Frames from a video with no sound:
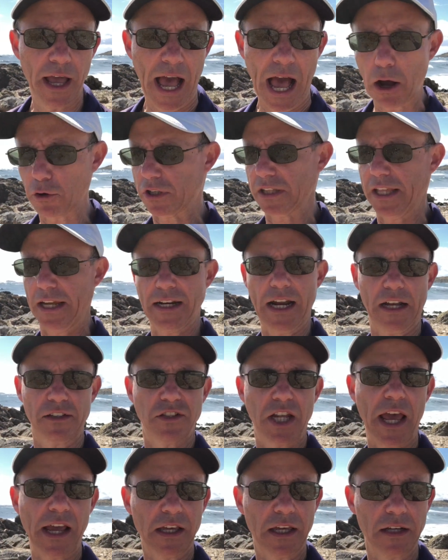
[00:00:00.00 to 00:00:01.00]
How could they not
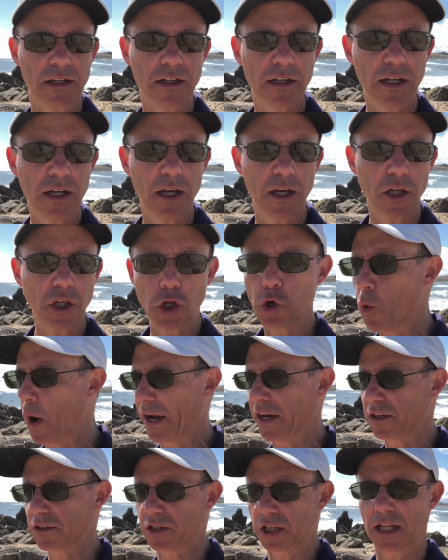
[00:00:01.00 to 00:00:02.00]
take it? You
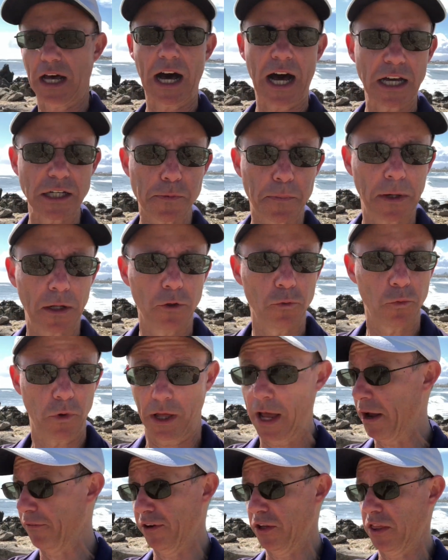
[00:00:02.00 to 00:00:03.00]
went into the hospital.
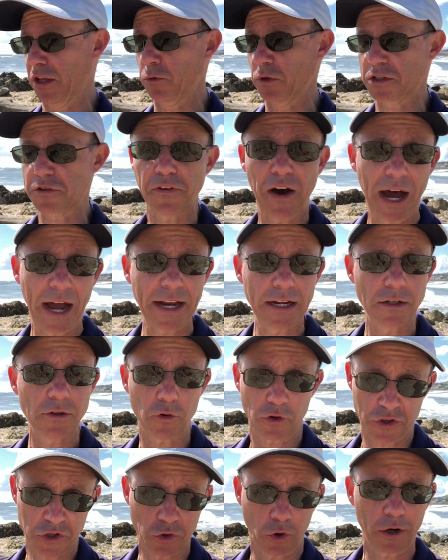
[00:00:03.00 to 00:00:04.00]
Everything was fine,
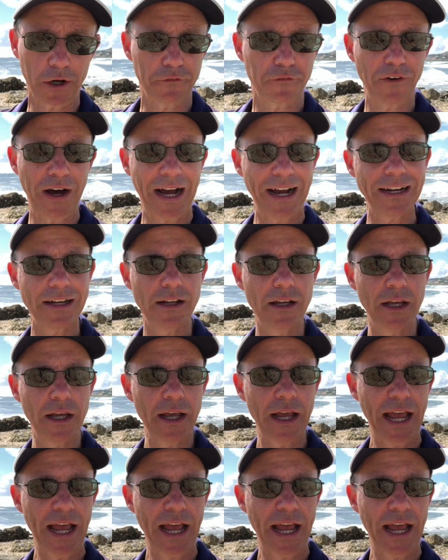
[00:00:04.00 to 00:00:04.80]
or sort of fine.